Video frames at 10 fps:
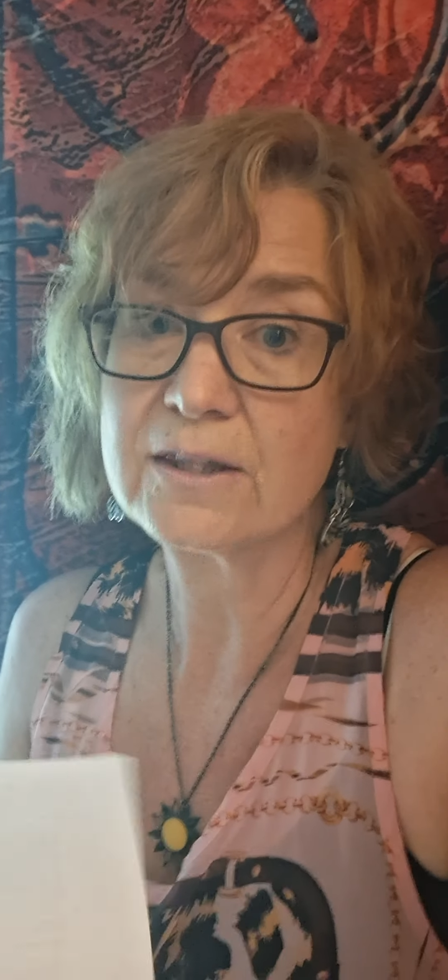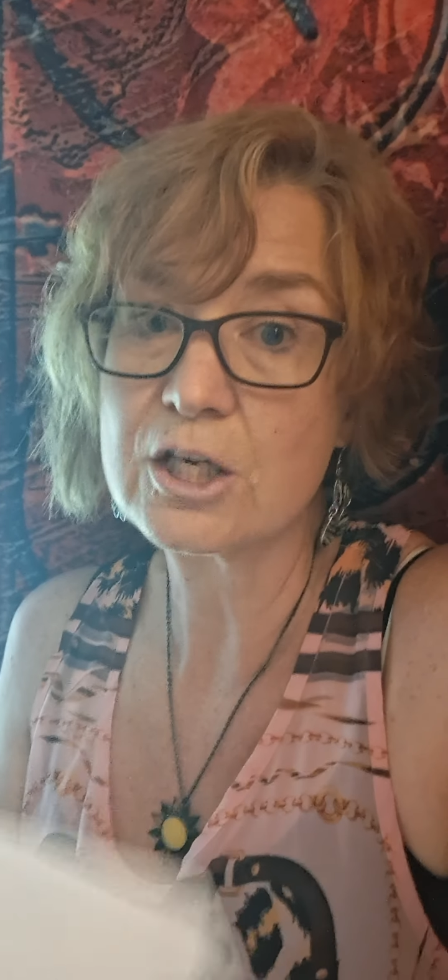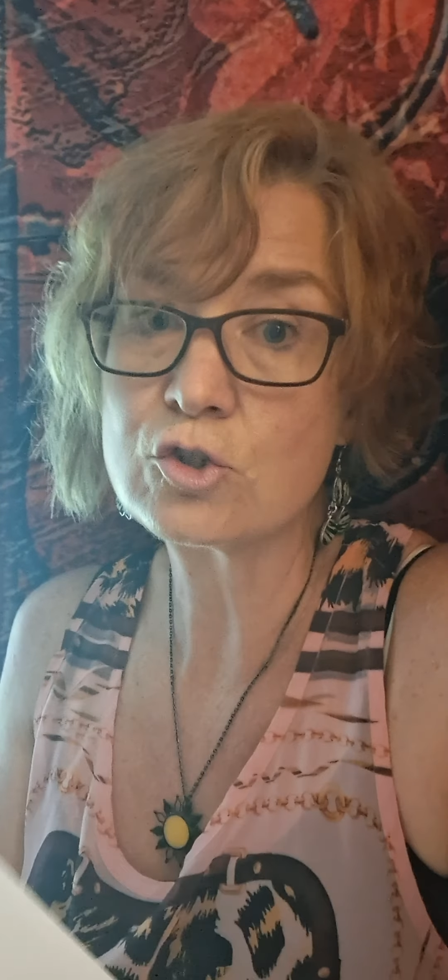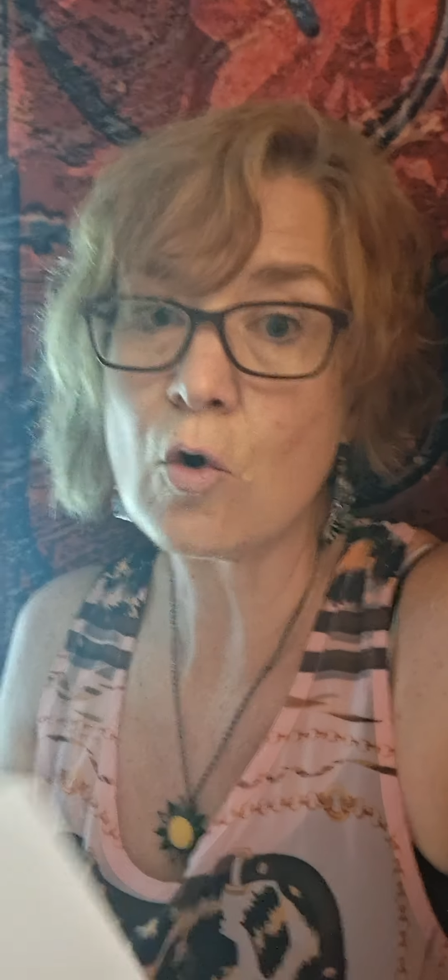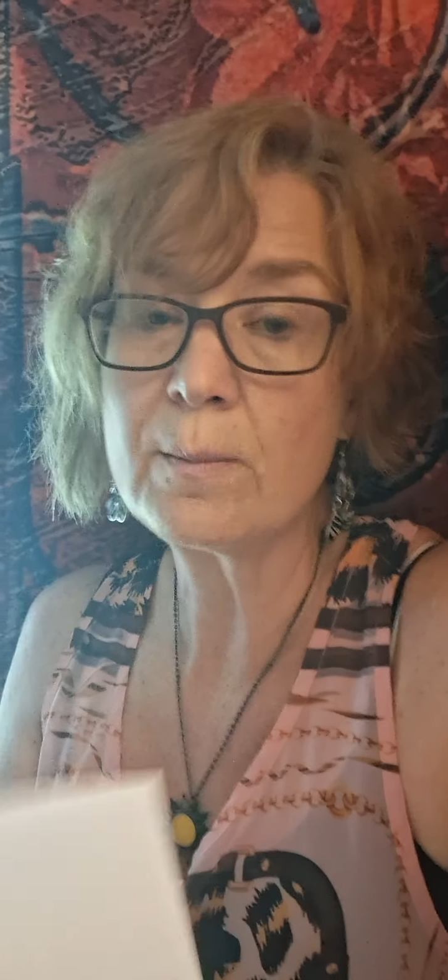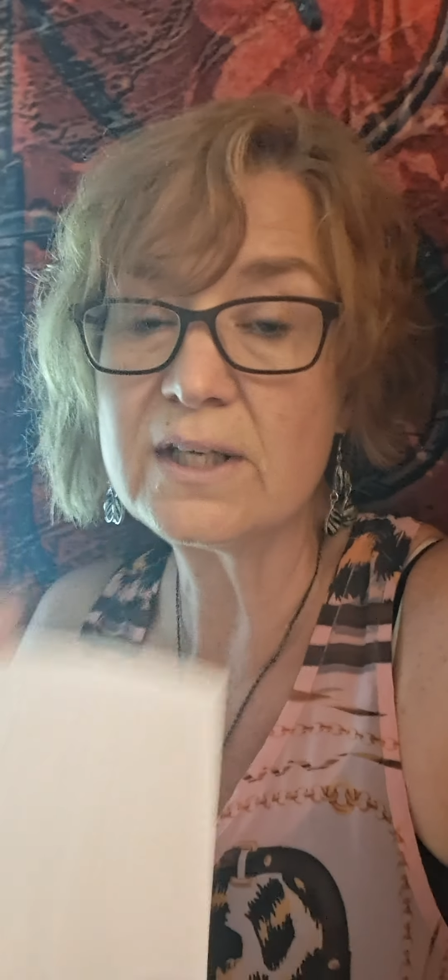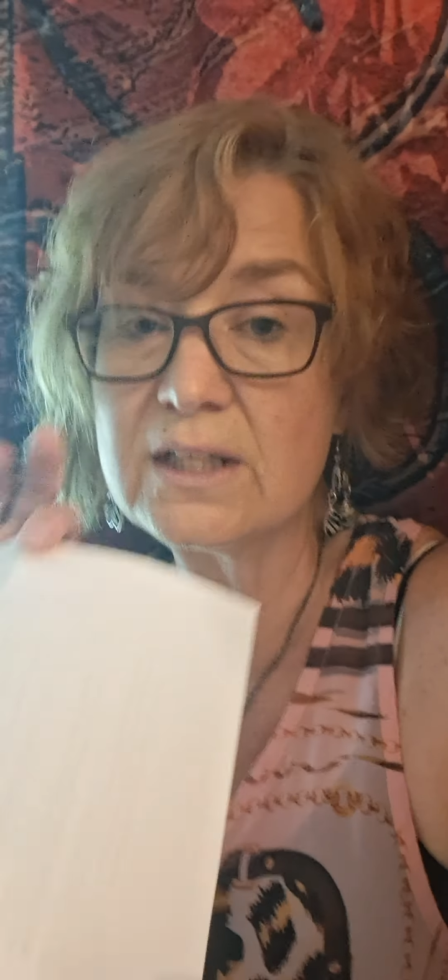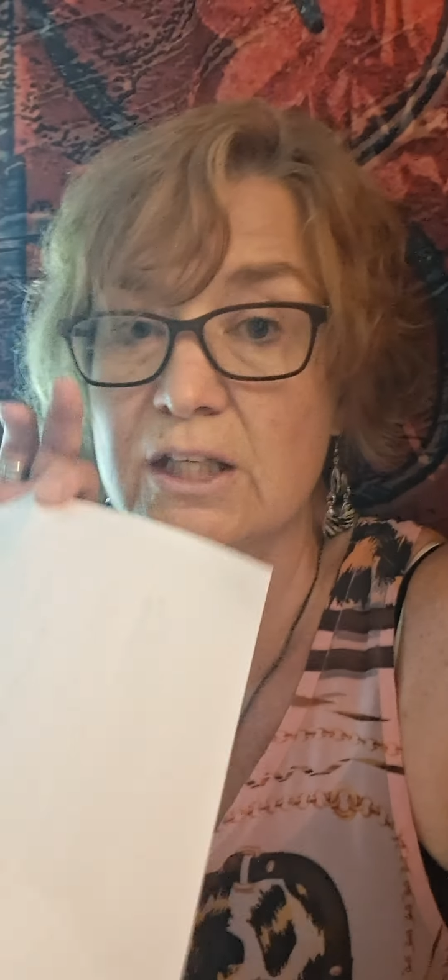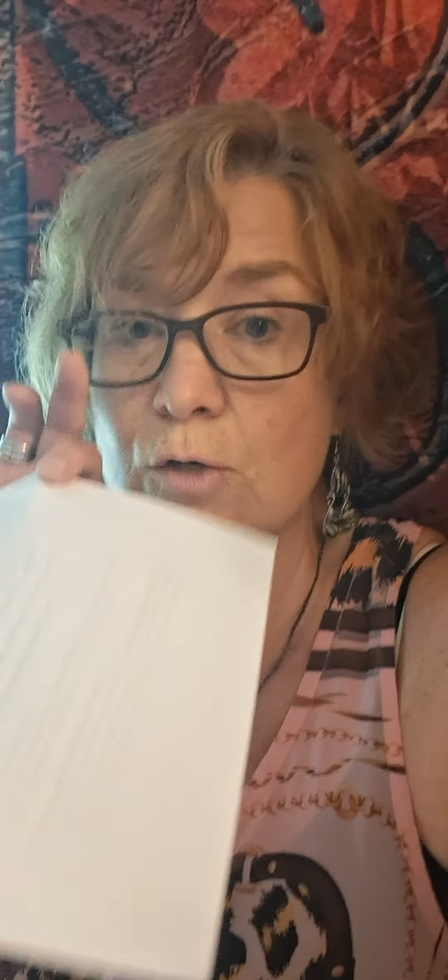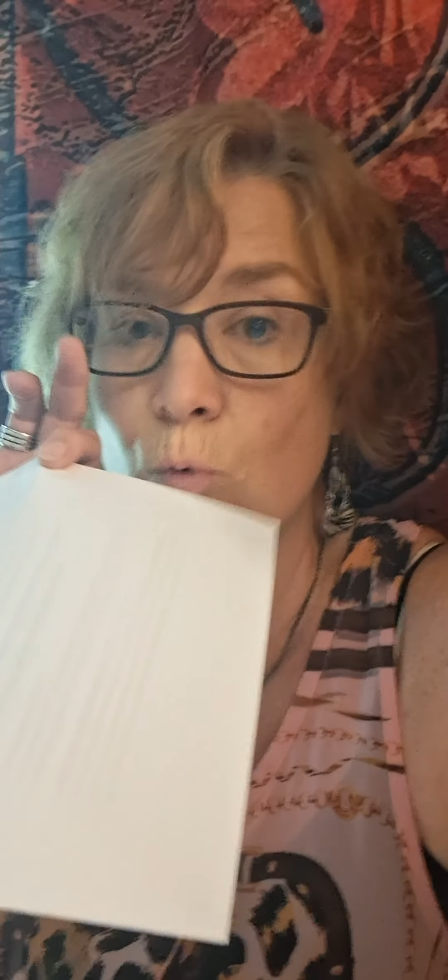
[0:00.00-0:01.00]
They show me
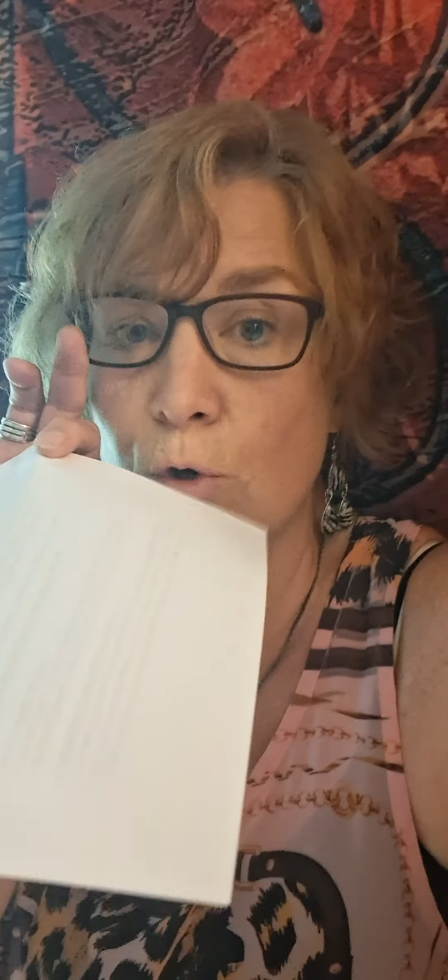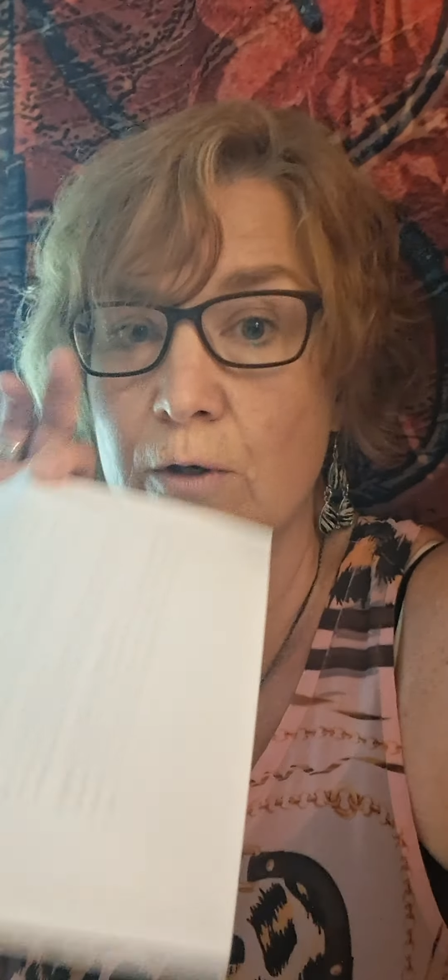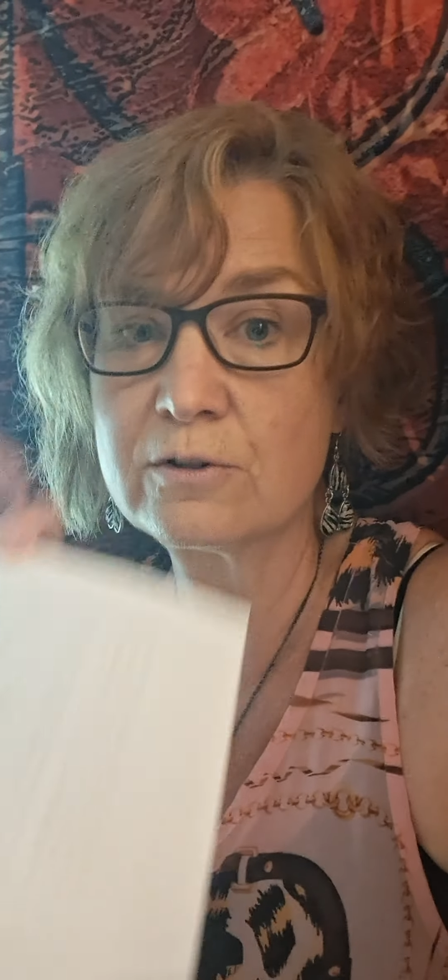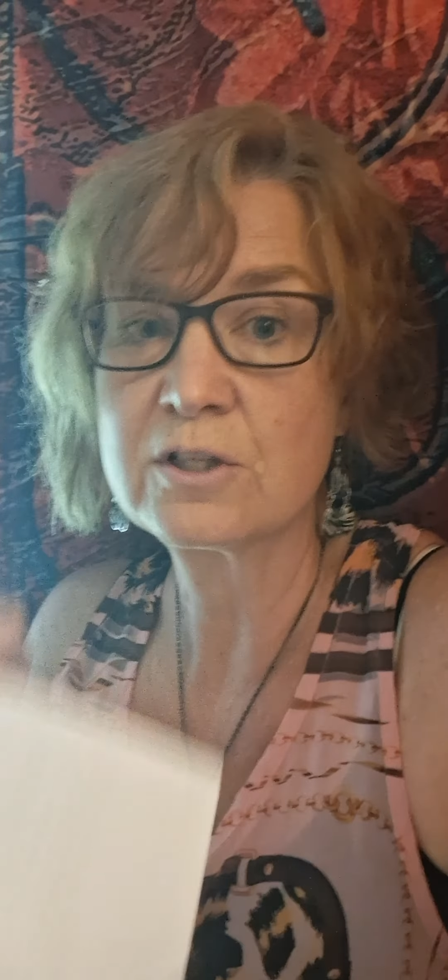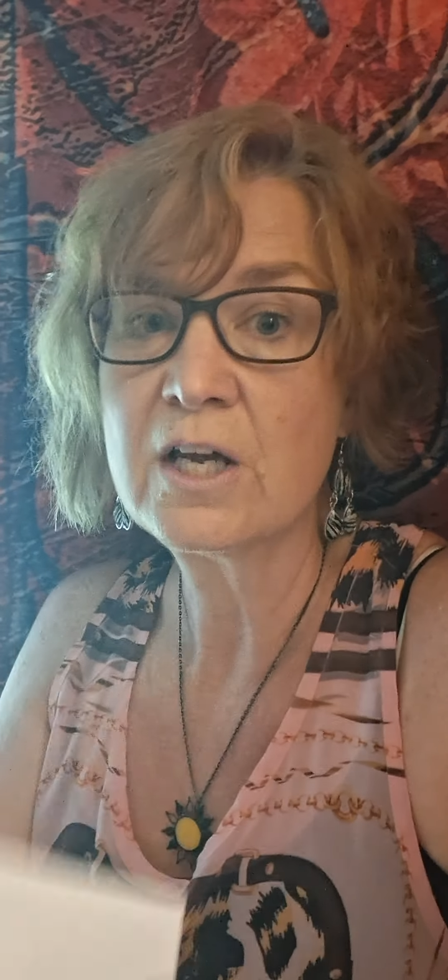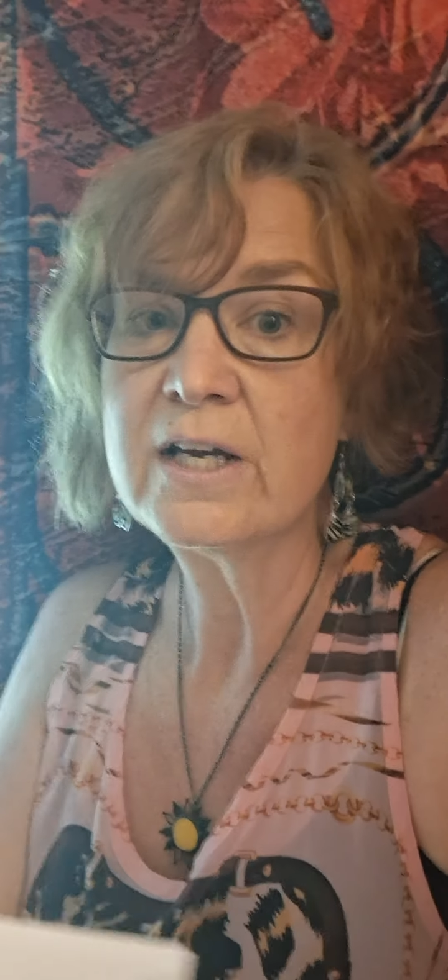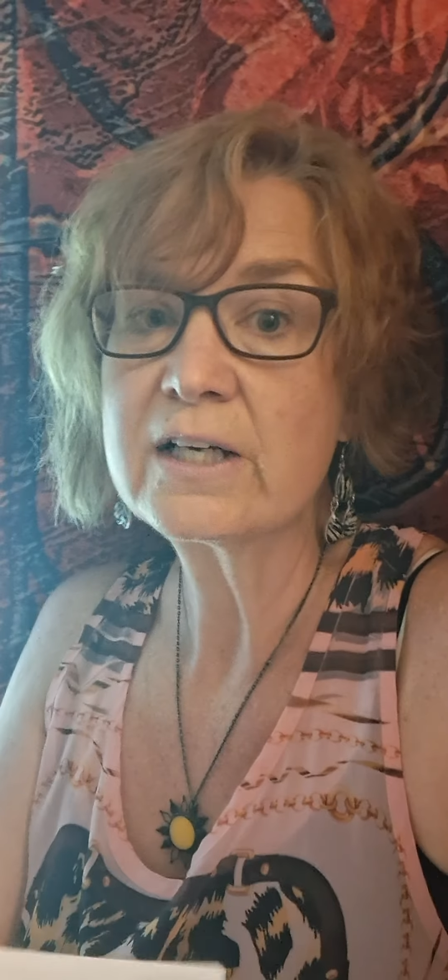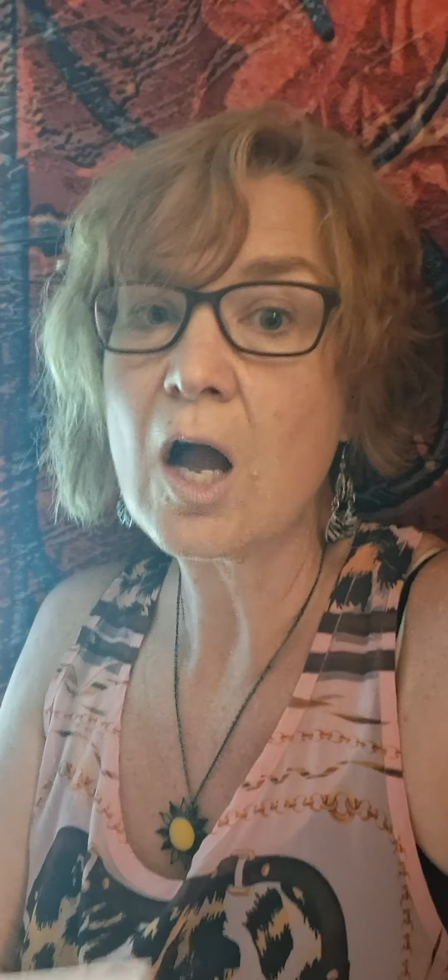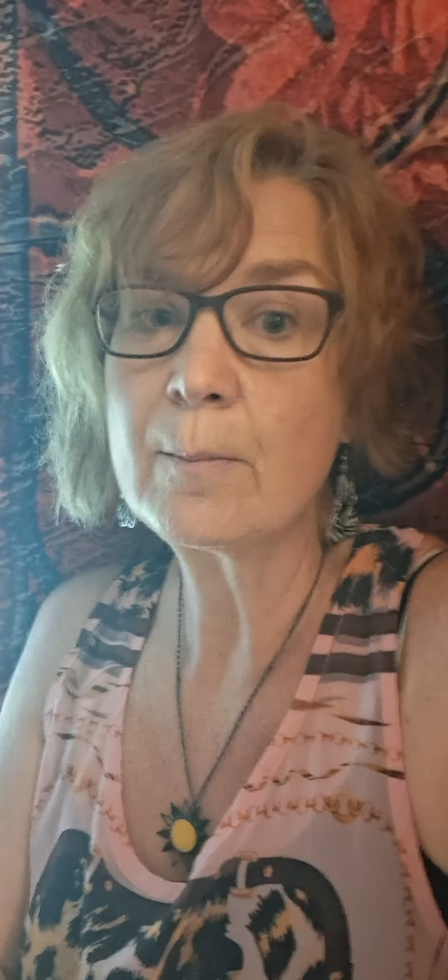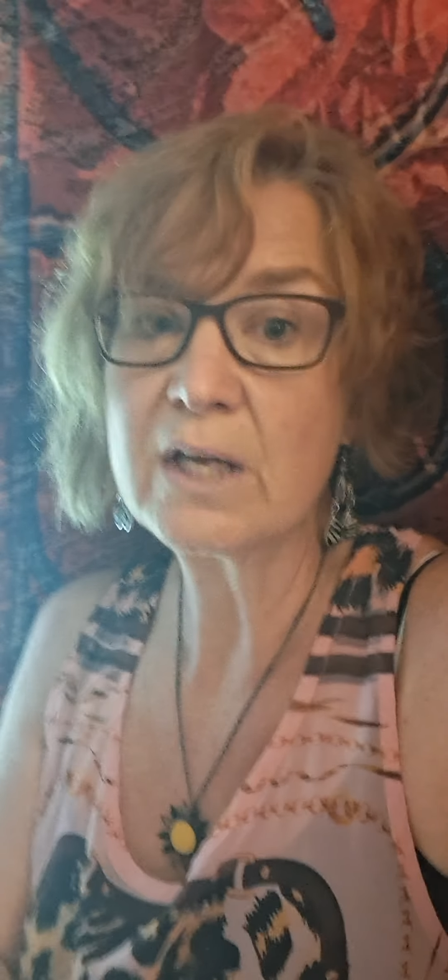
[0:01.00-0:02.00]
keywords
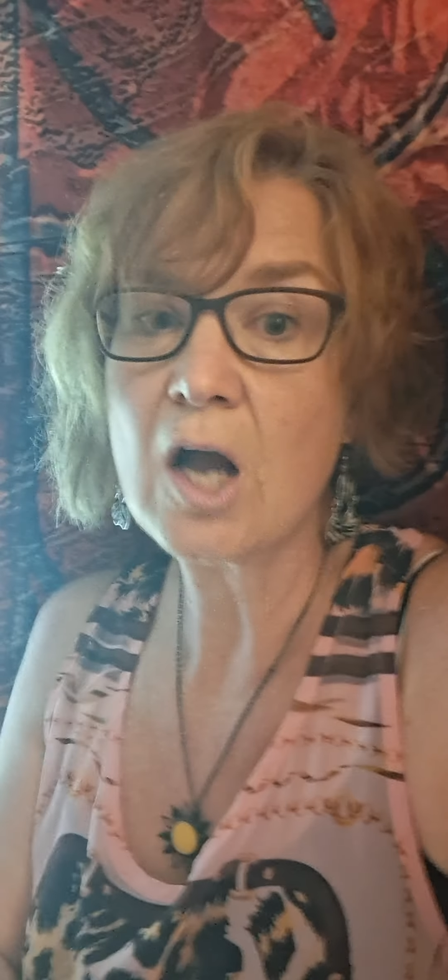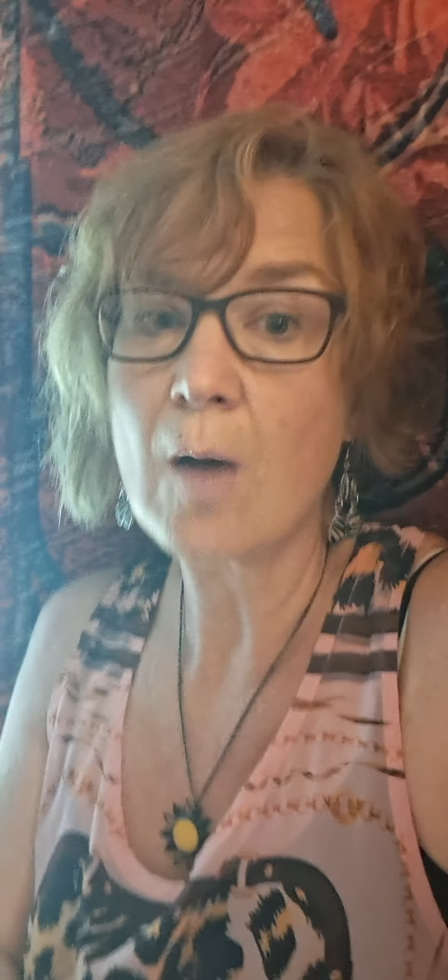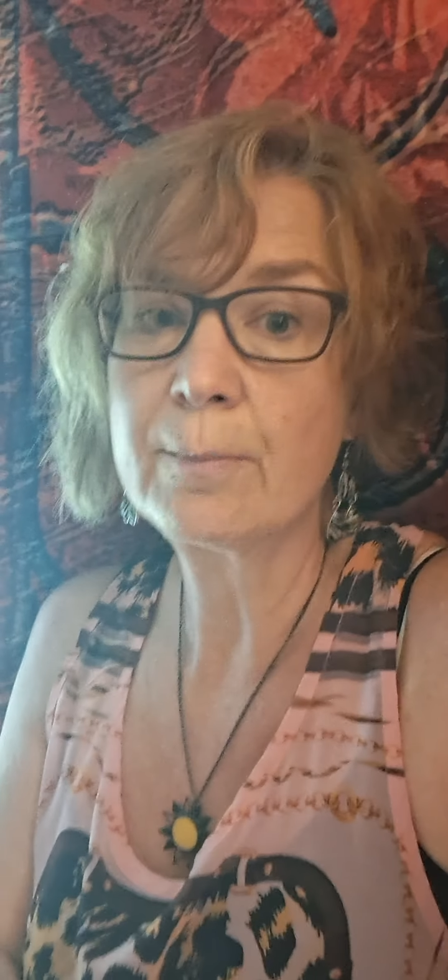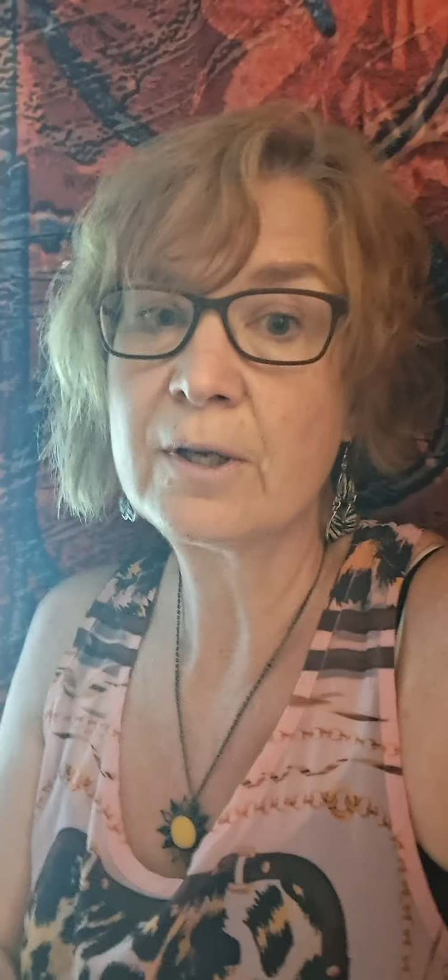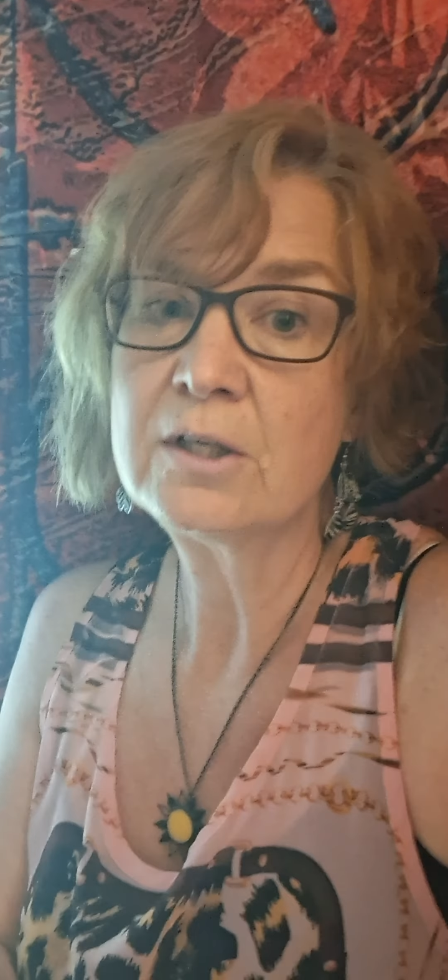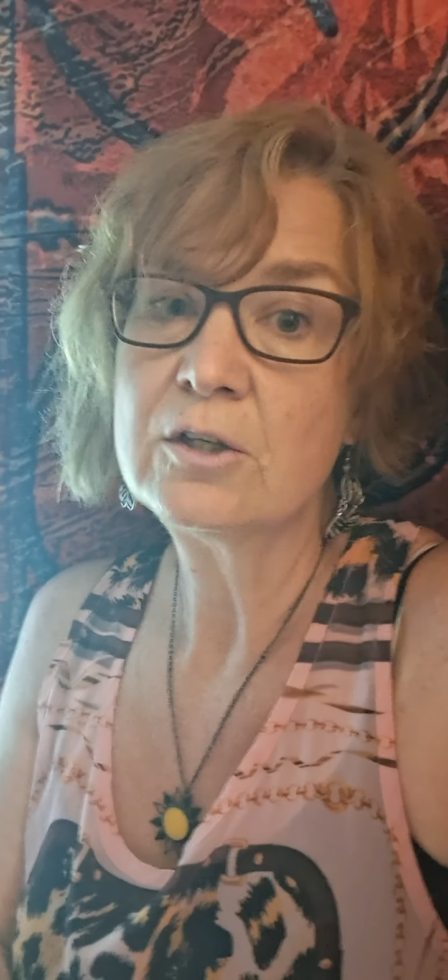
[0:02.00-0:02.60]
coming up,